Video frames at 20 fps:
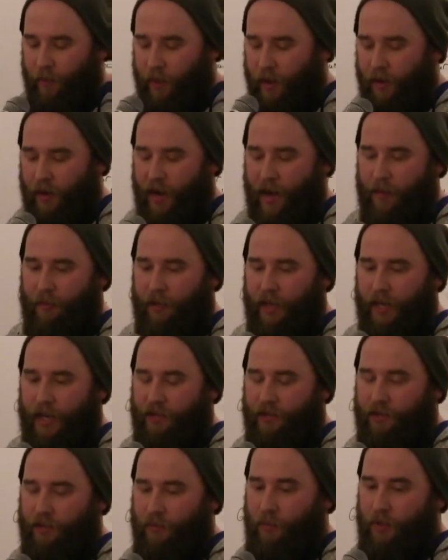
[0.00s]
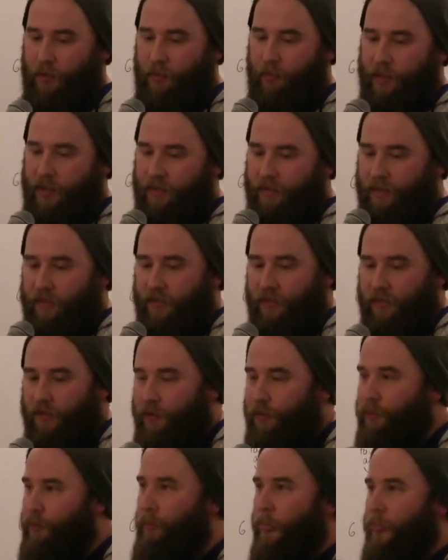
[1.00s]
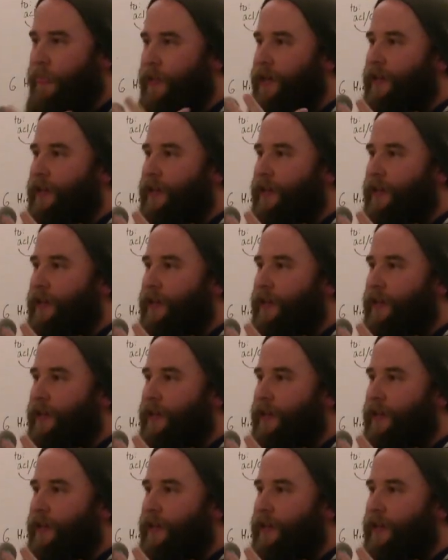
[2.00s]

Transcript: throughout our application, which brings us to